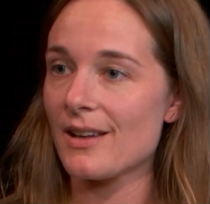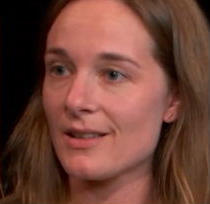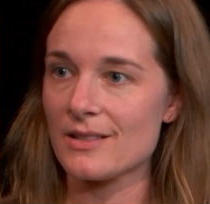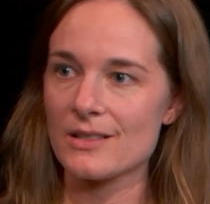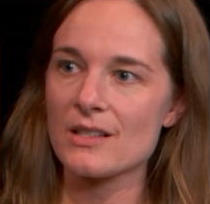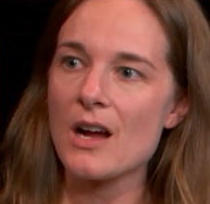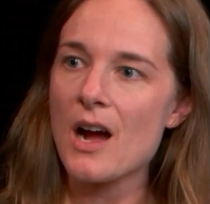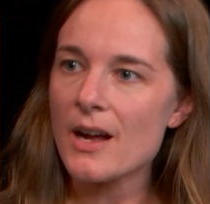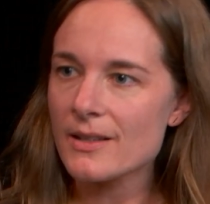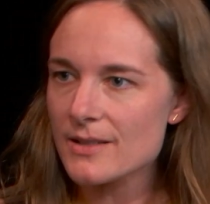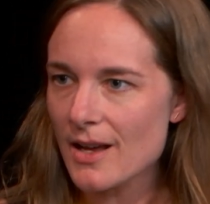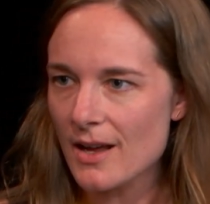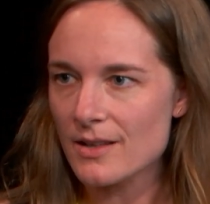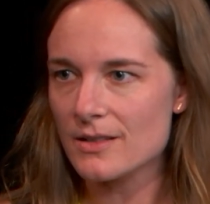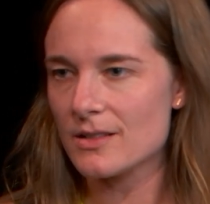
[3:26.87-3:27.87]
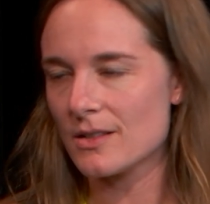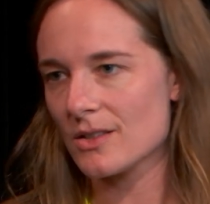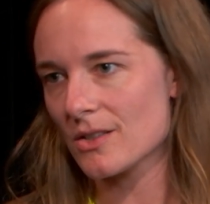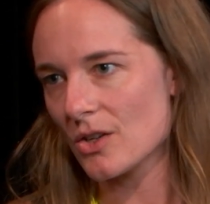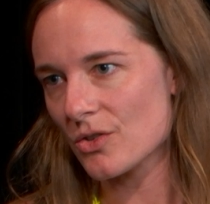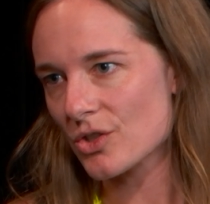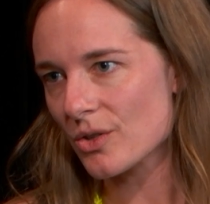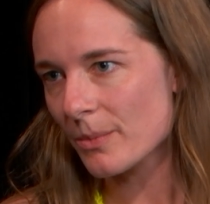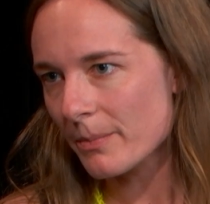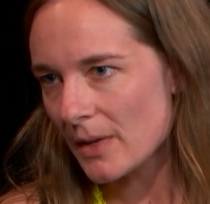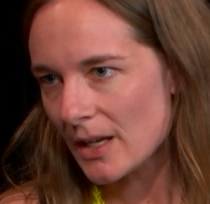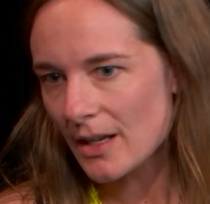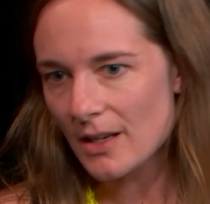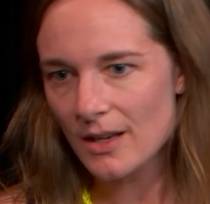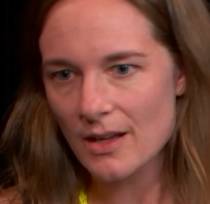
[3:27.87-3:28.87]
It's contests, it's social
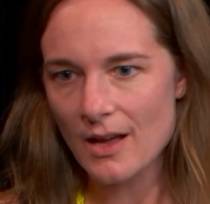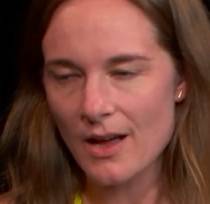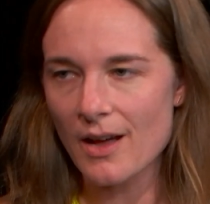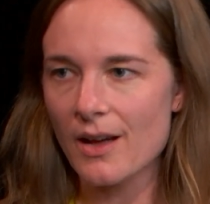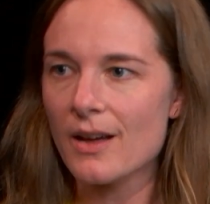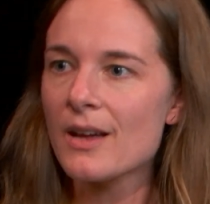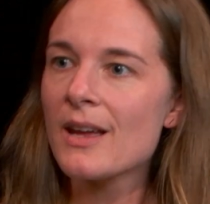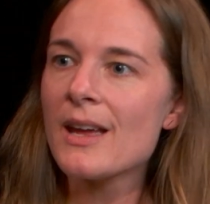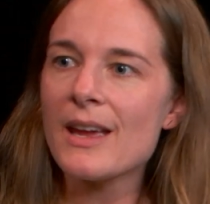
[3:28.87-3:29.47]
media,